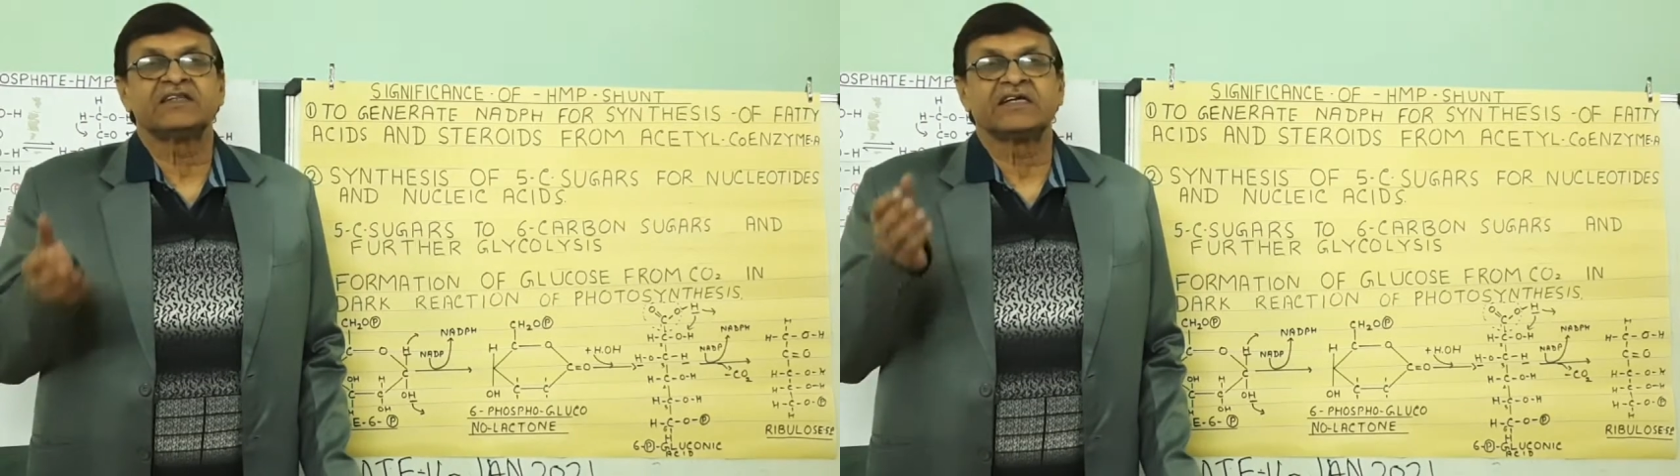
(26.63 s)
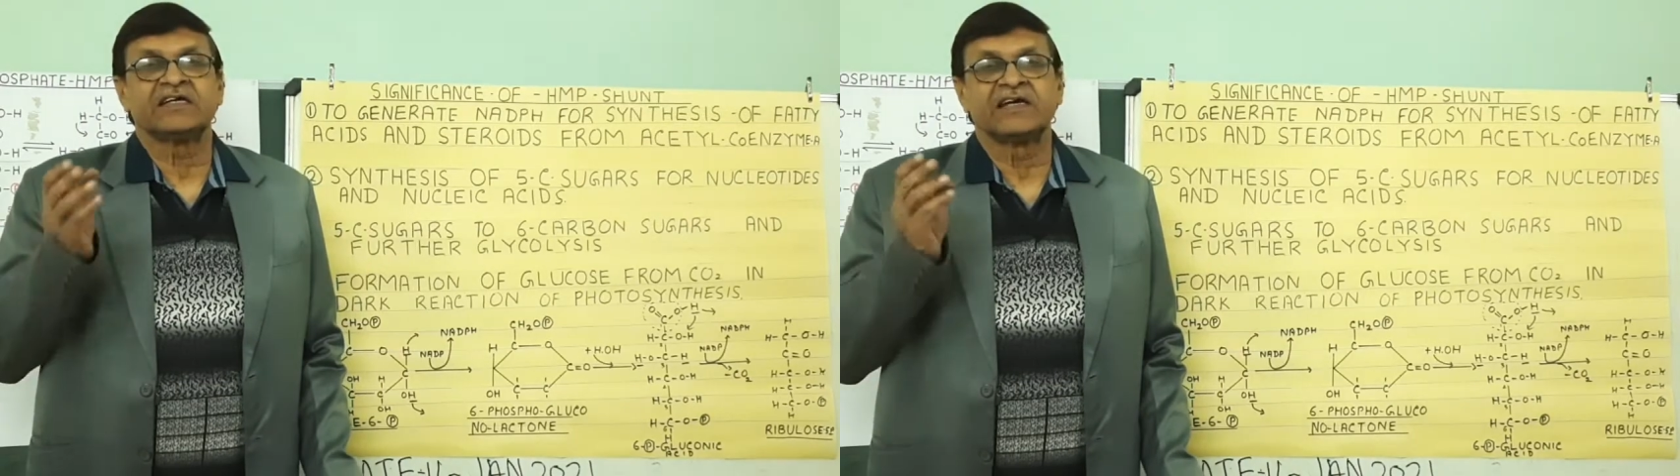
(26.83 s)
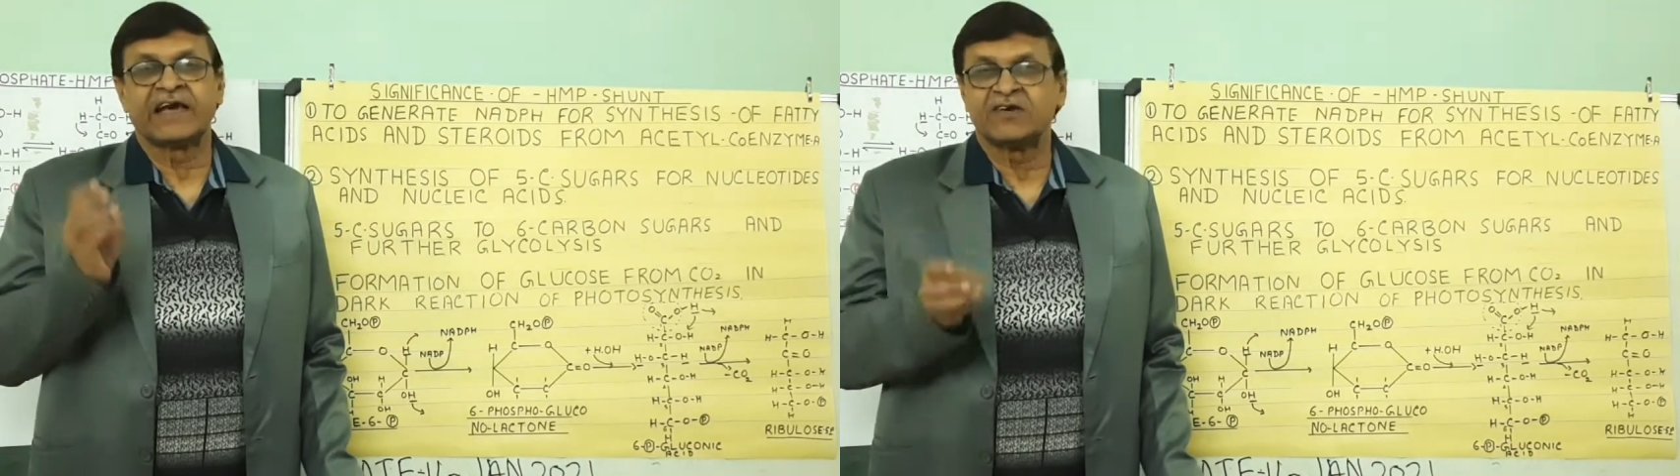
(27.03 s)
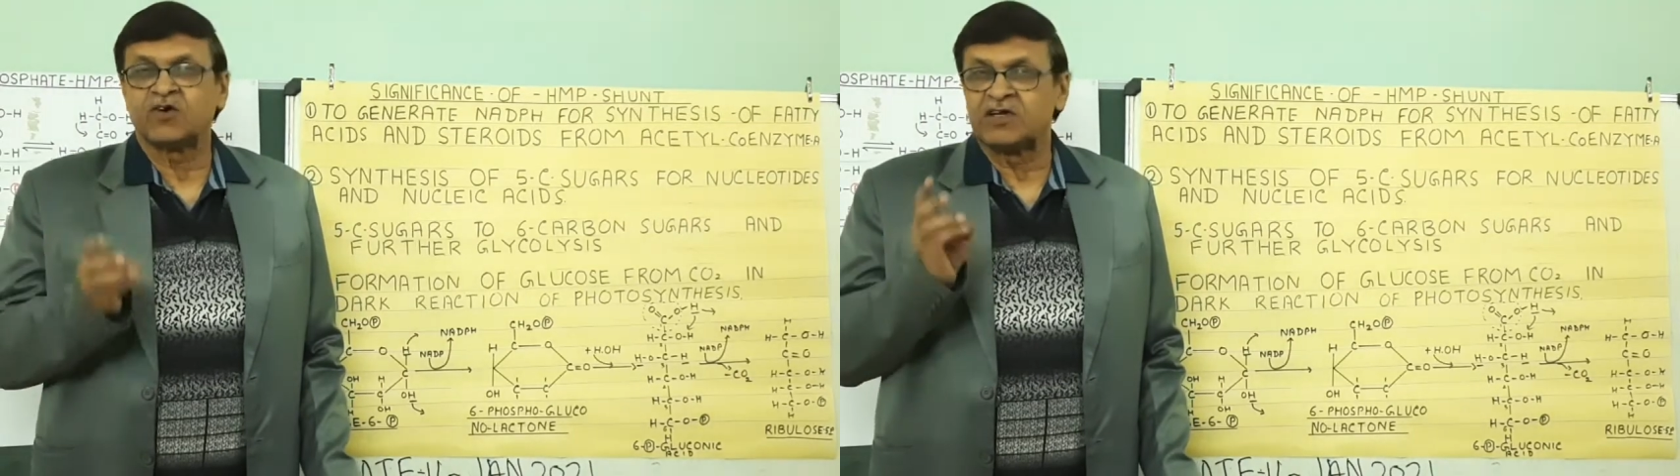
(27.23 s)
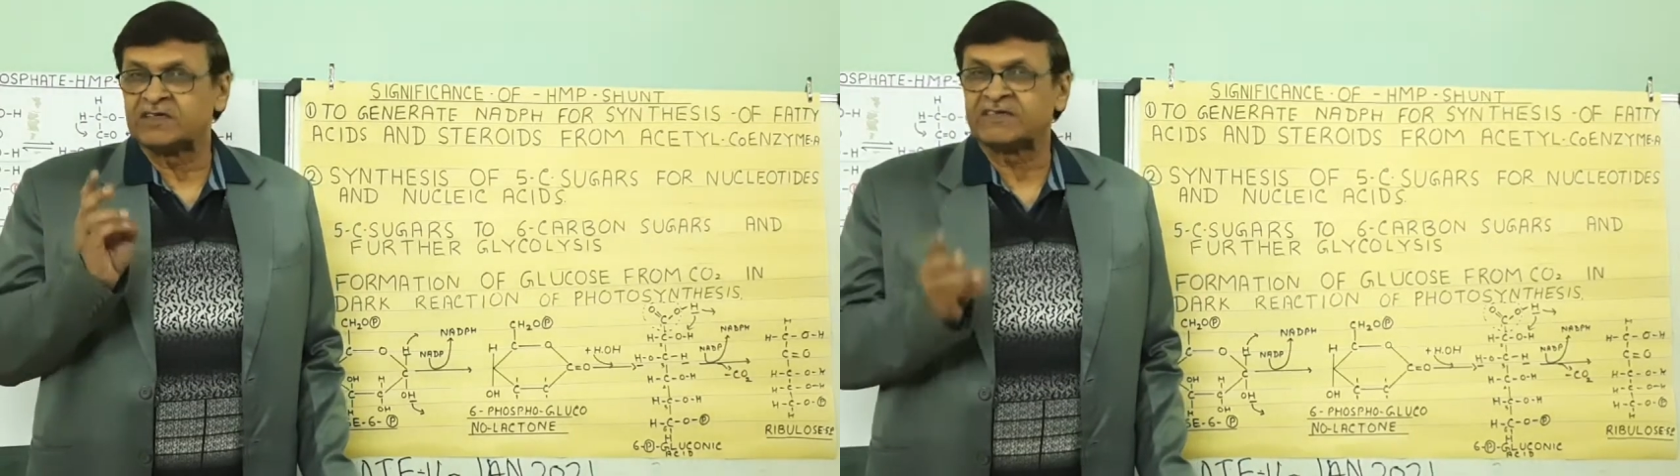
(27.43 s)
the
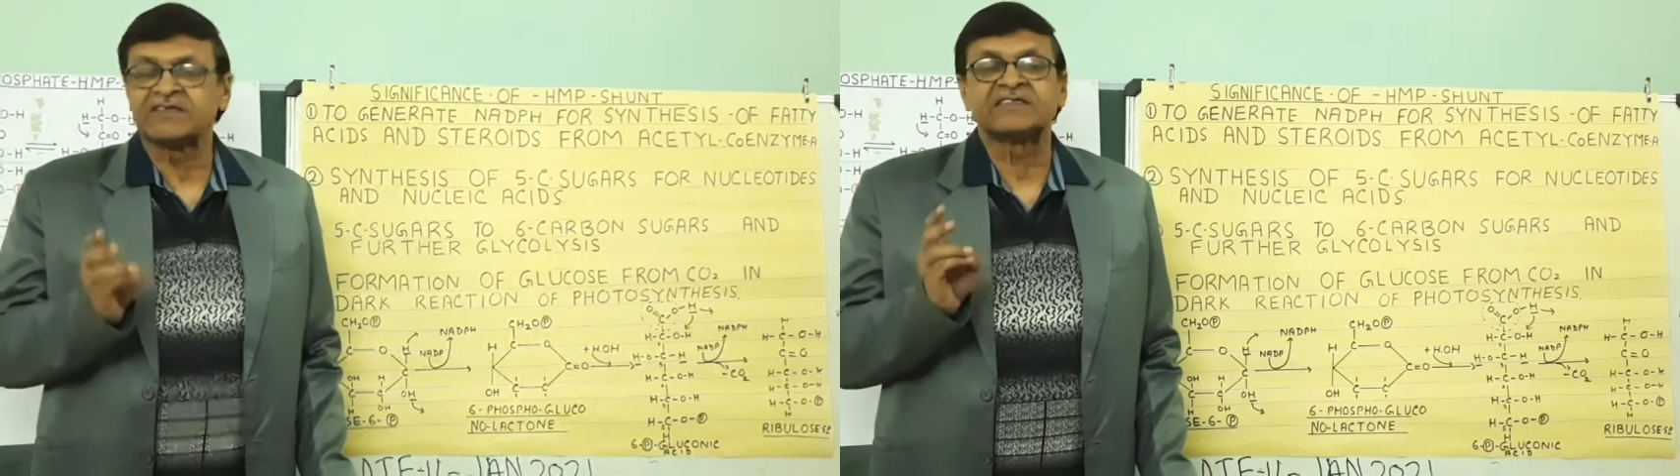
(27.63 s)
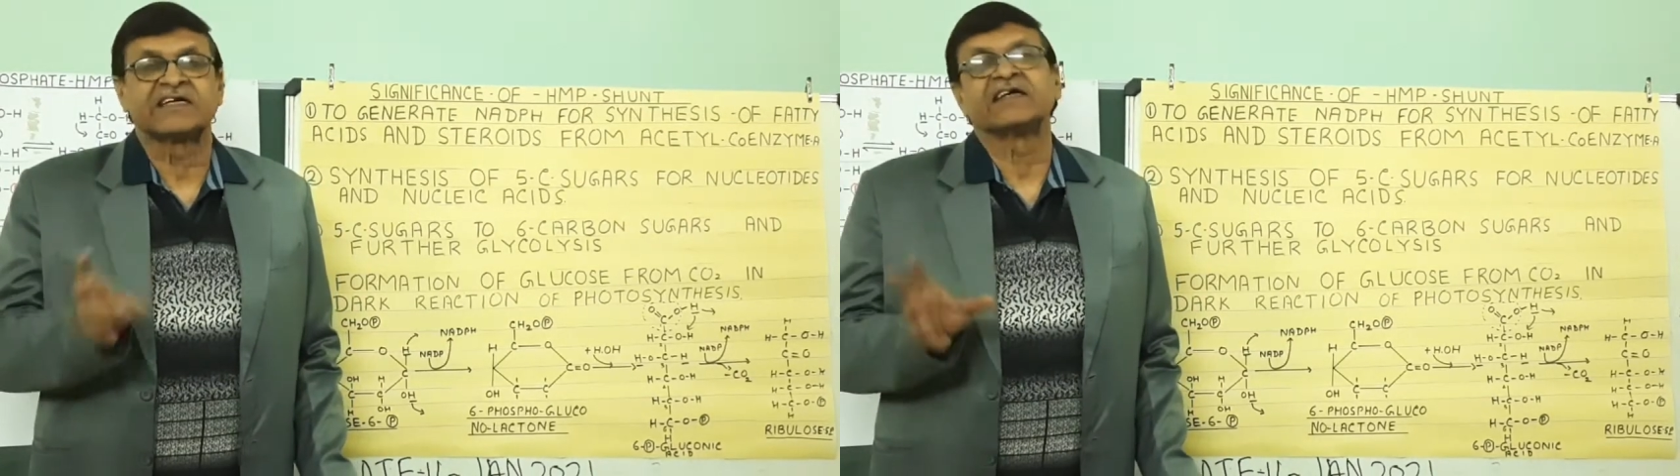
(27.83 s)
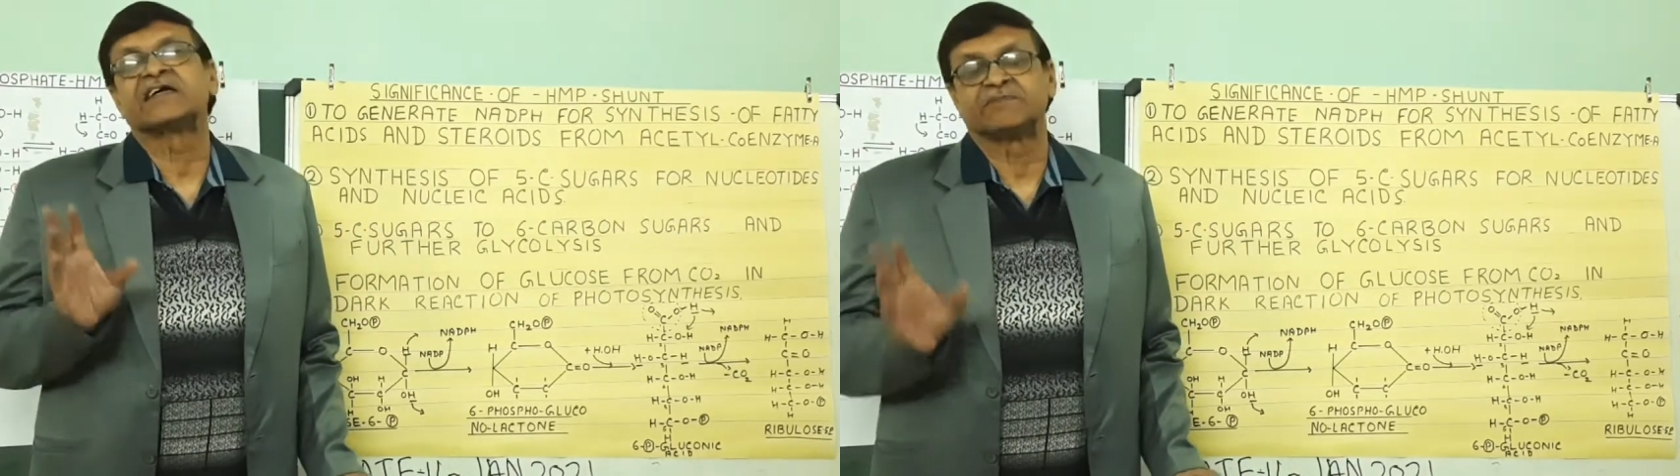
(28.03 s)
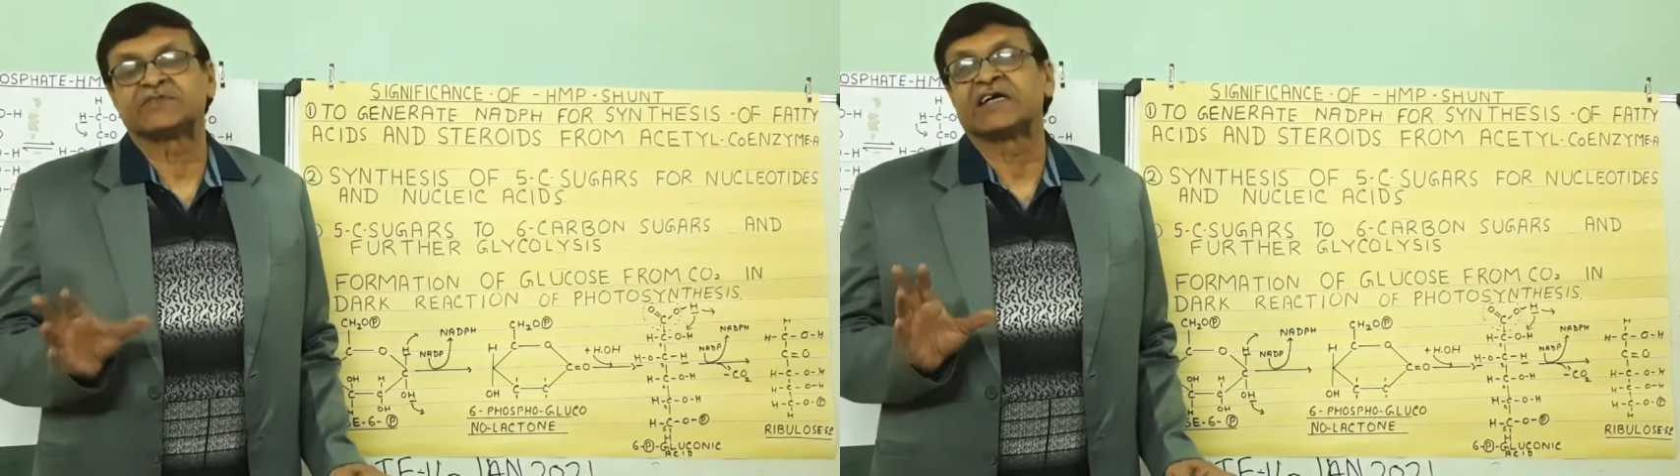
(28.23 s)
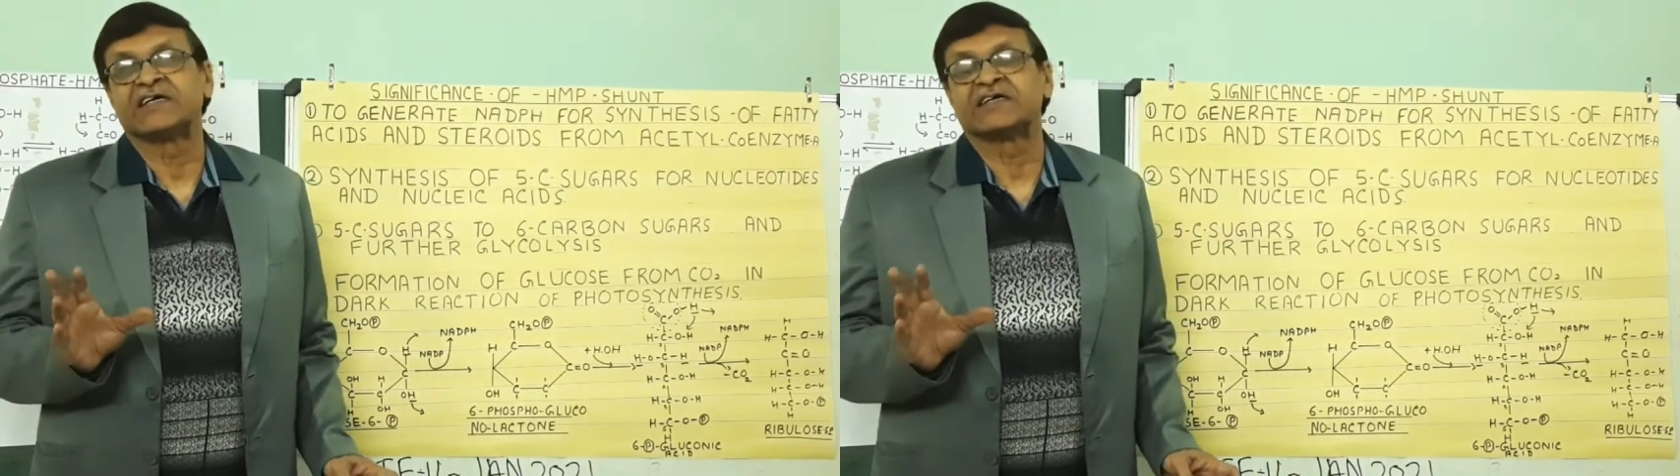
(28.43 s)
glycolysis and Krebs
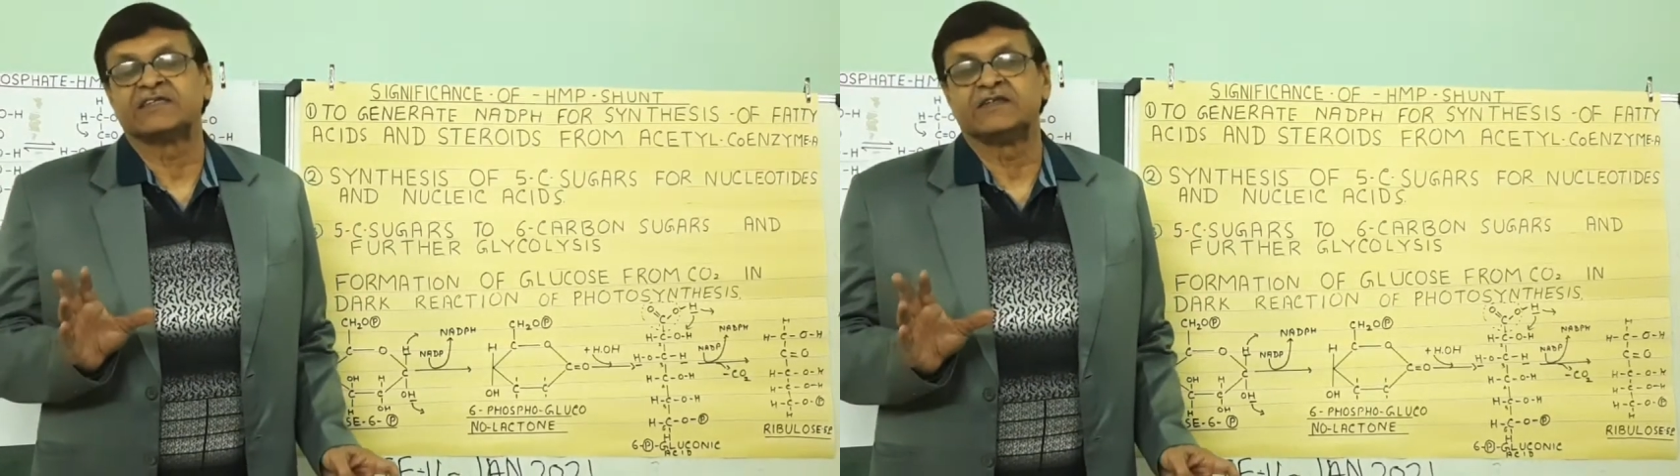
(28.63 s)
cycle.